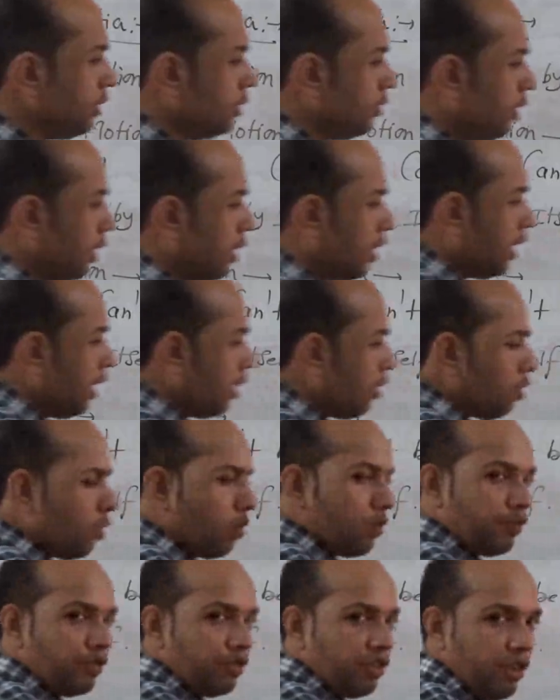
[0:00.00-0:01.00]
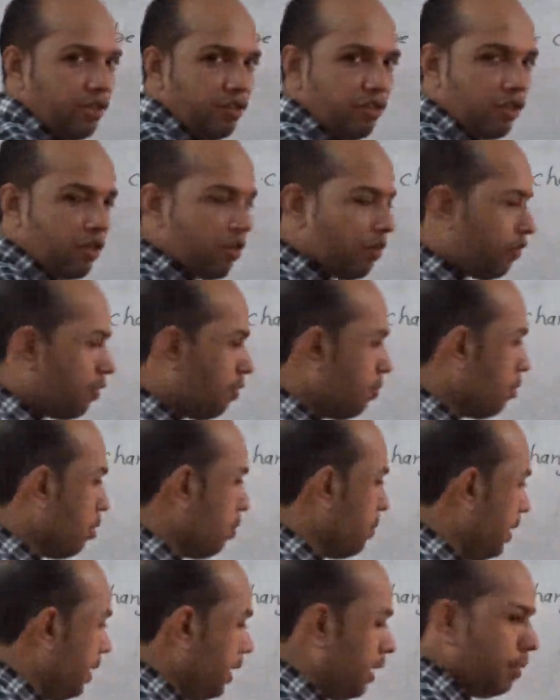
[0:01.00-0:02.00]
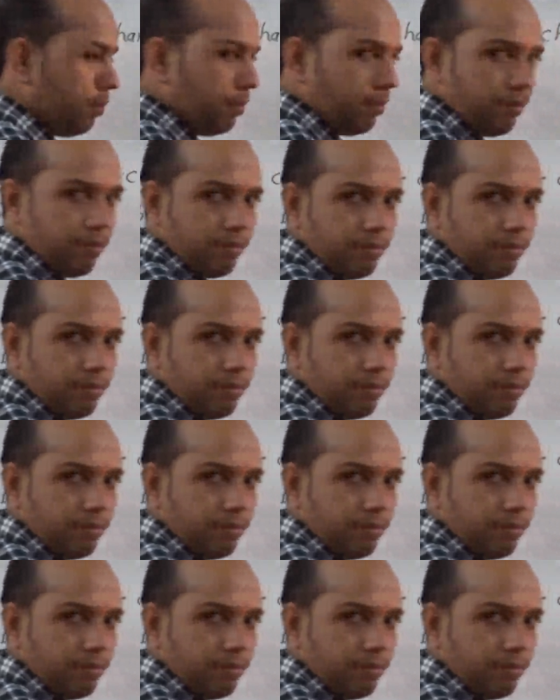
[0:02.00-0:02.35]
the rate of change of momentum.